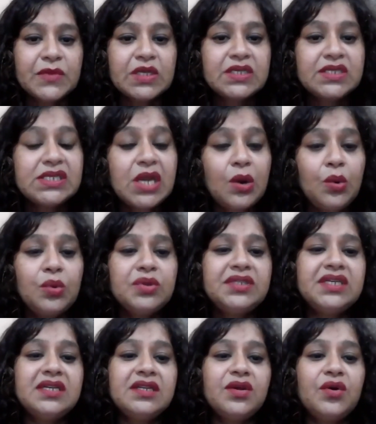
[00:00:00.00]
stored
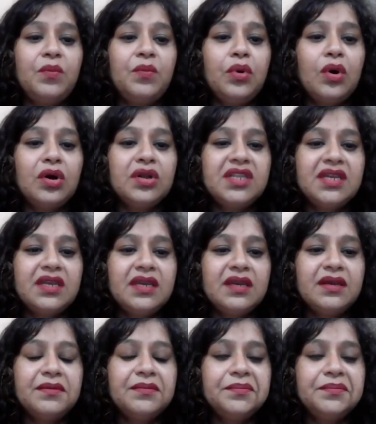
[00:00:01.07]
in your body.